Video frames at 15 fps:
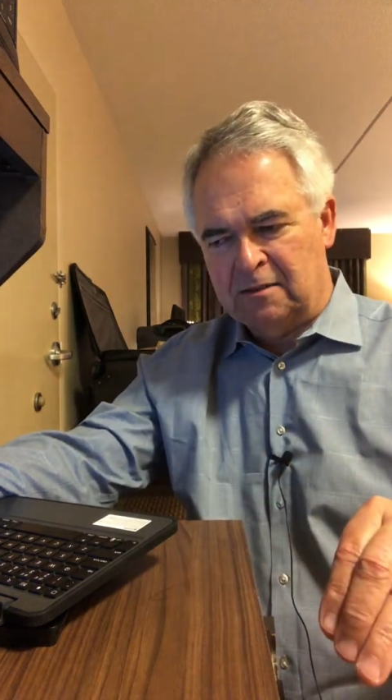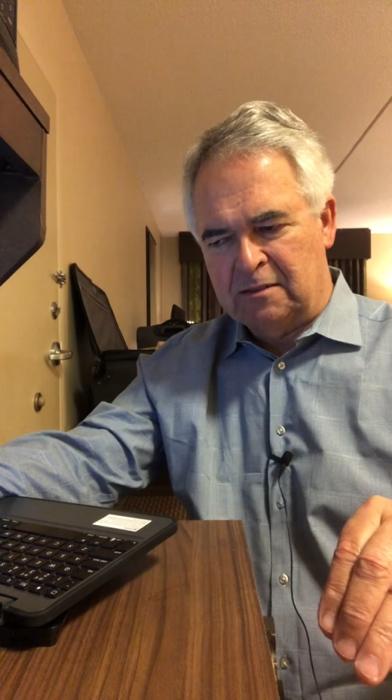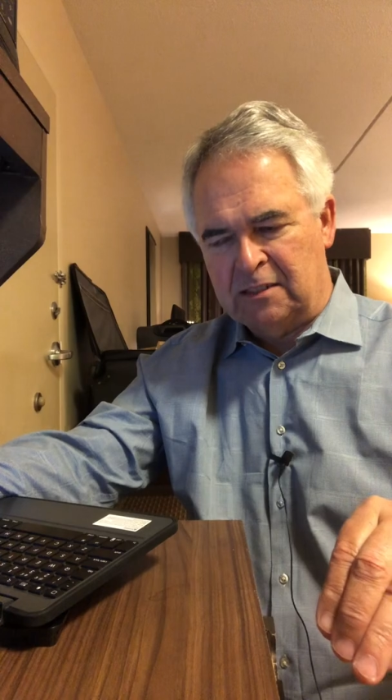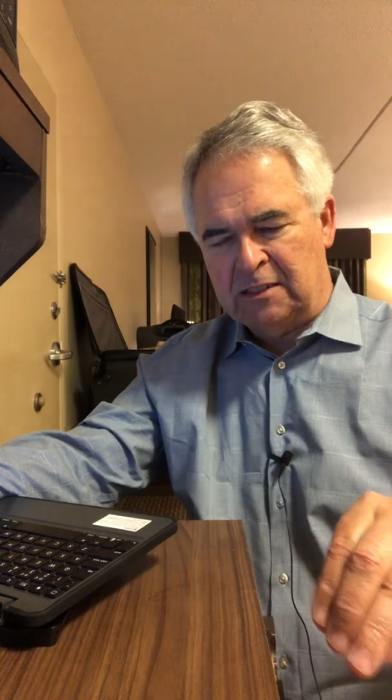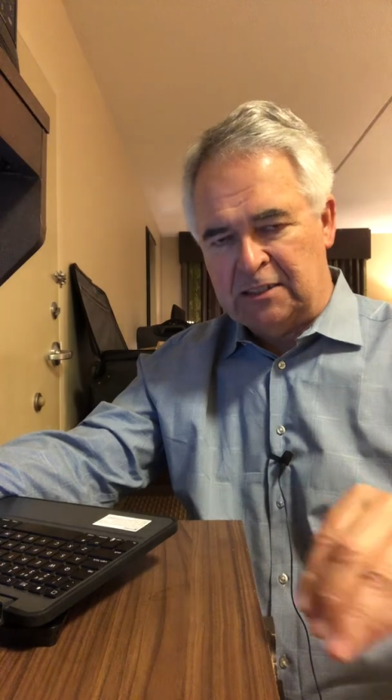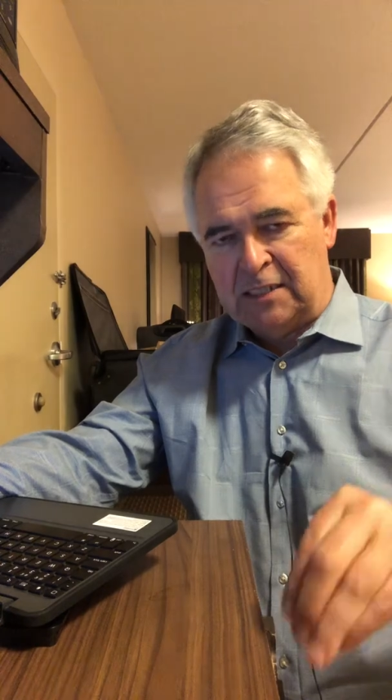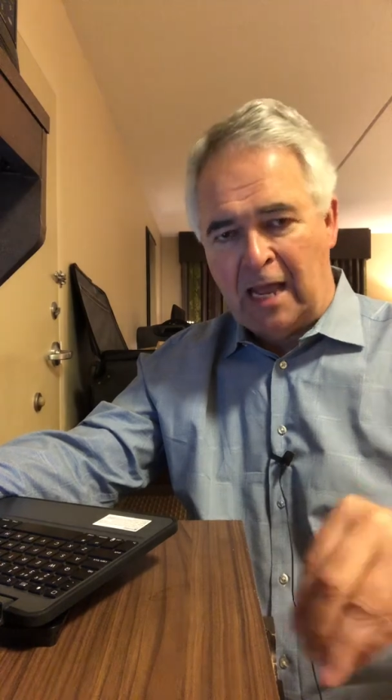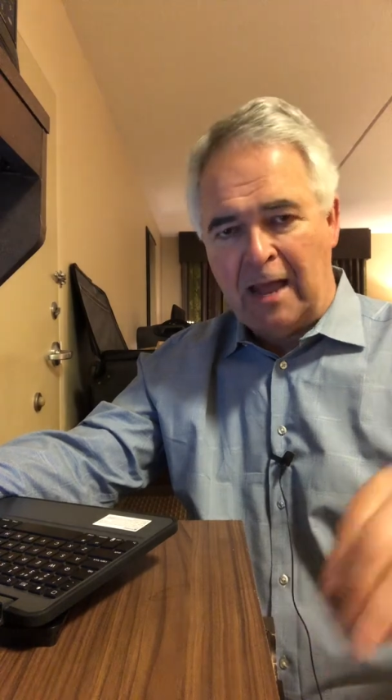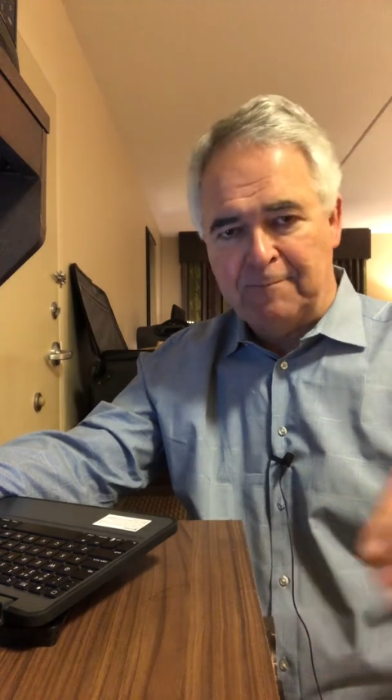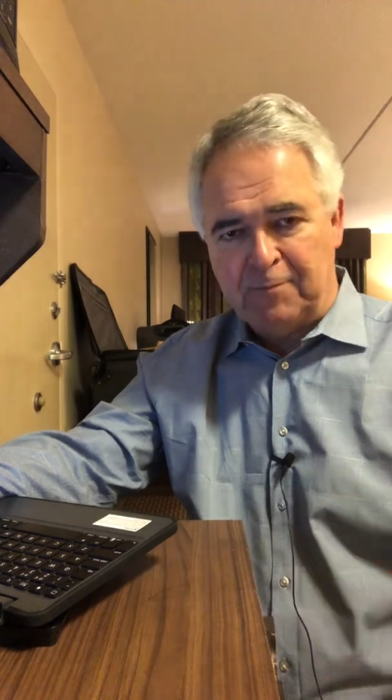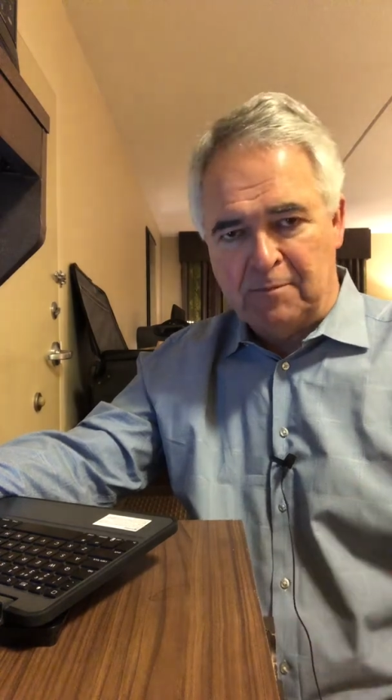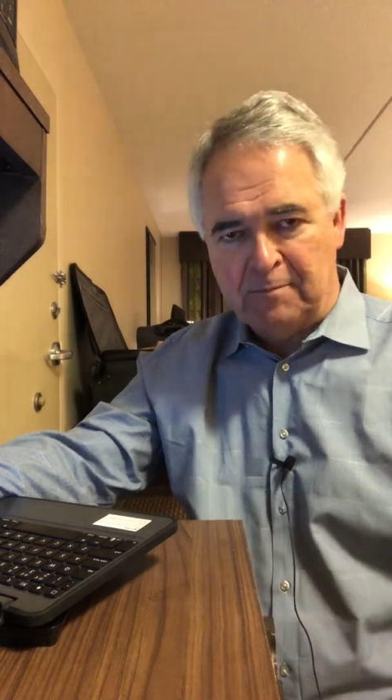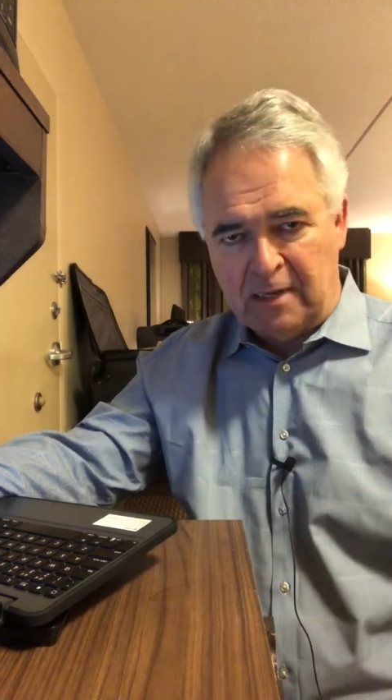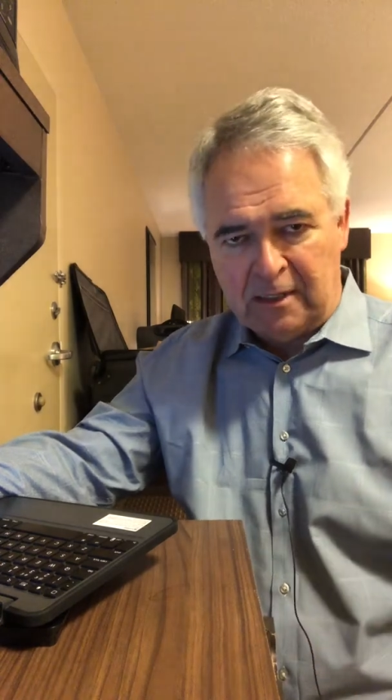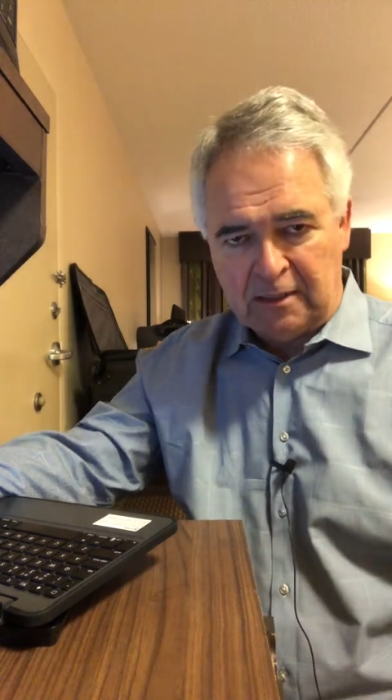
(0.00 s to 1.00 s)

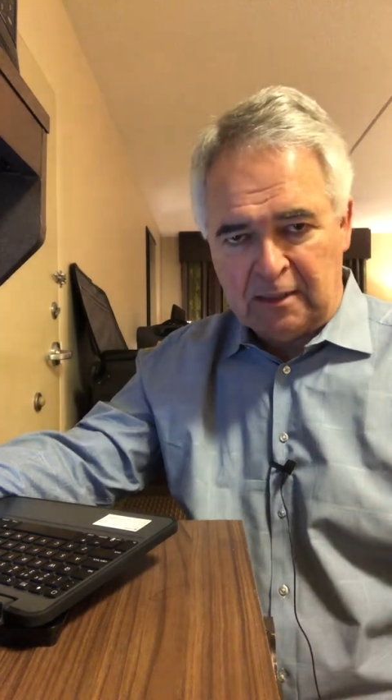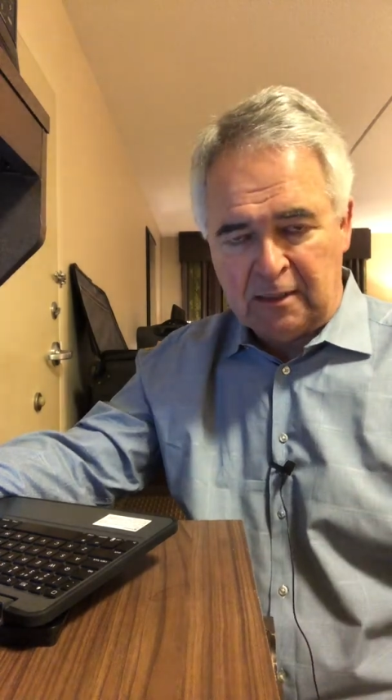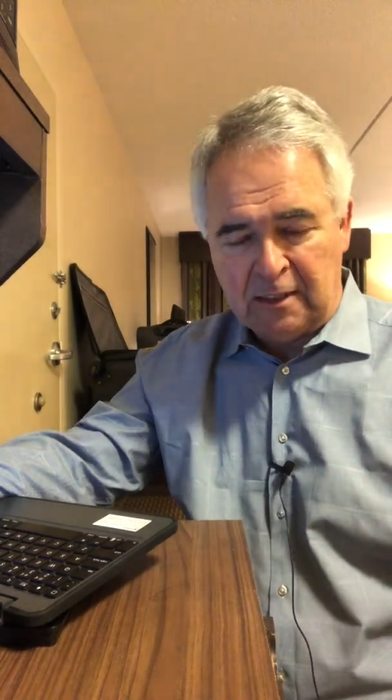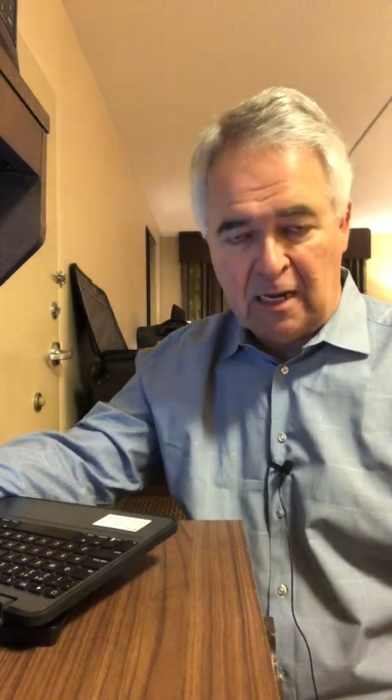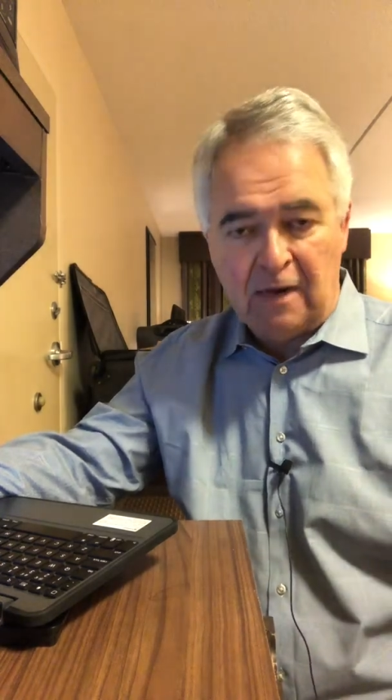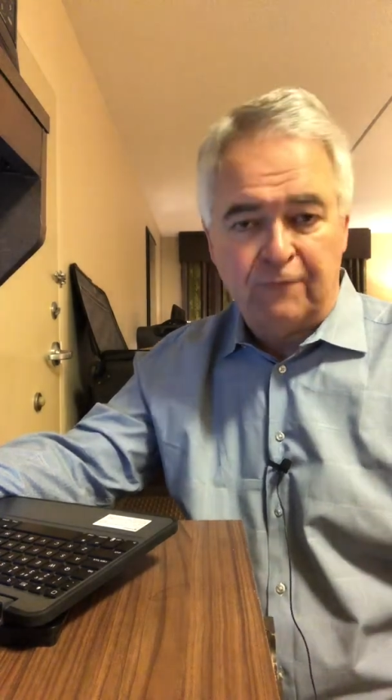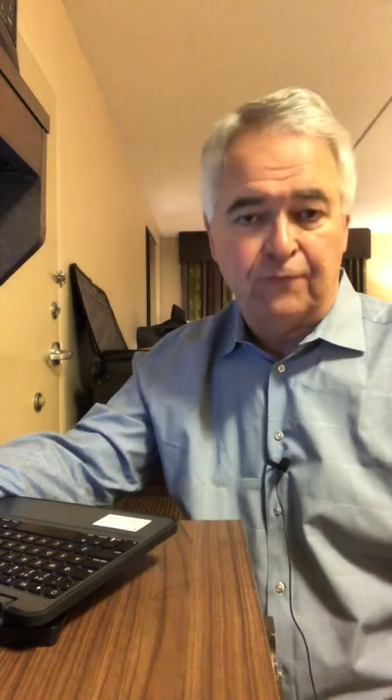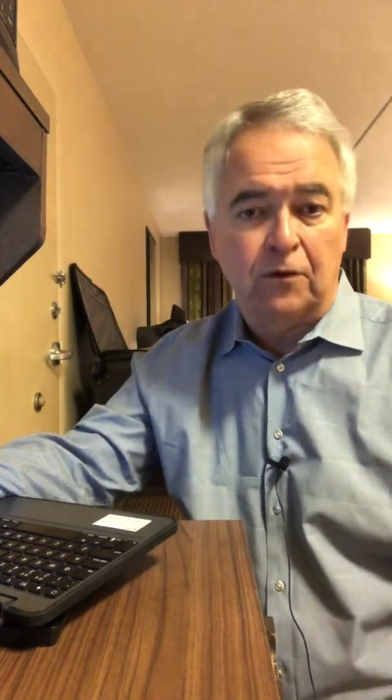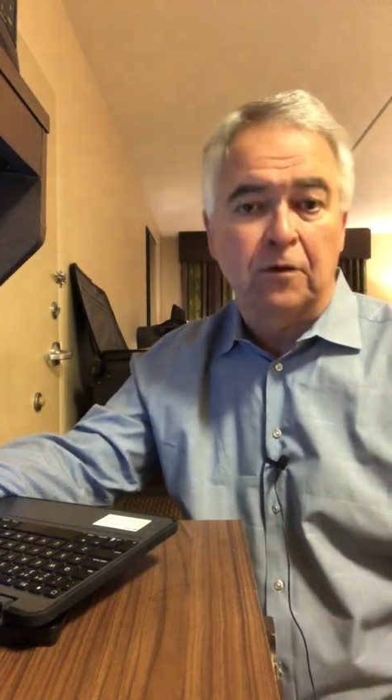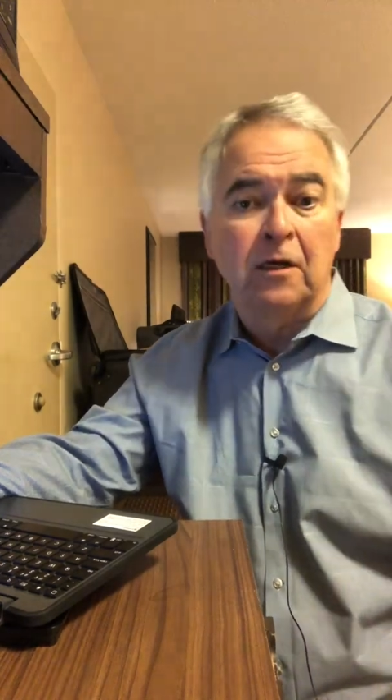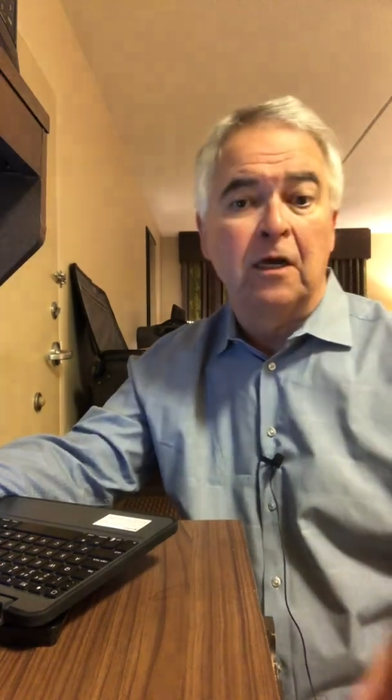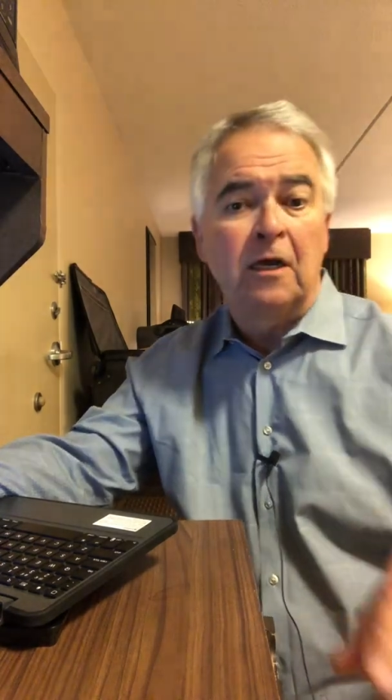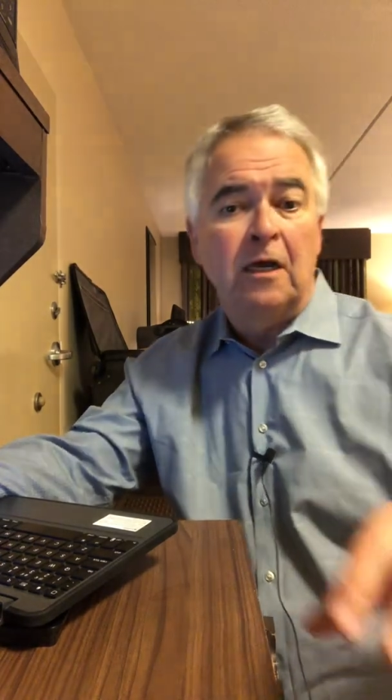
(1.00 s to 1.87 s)
disciple-making effort,